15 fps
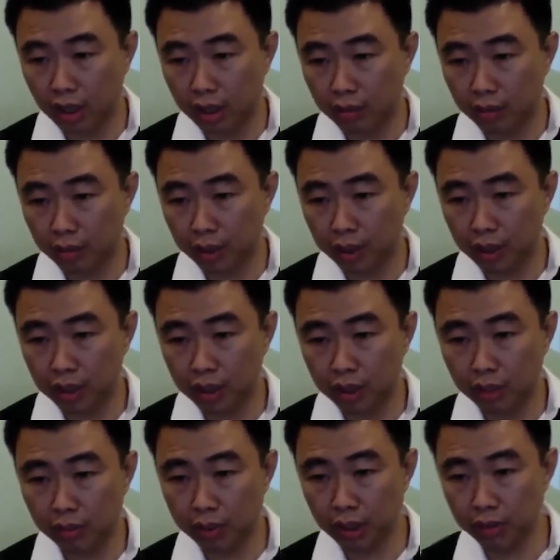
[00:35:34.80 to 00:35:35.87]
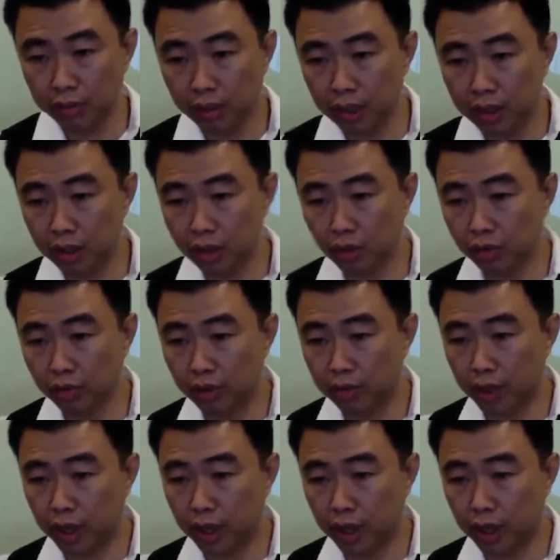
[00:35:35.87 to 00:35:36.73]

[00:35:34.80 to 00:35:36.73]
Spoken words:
Been a turbulent month in November.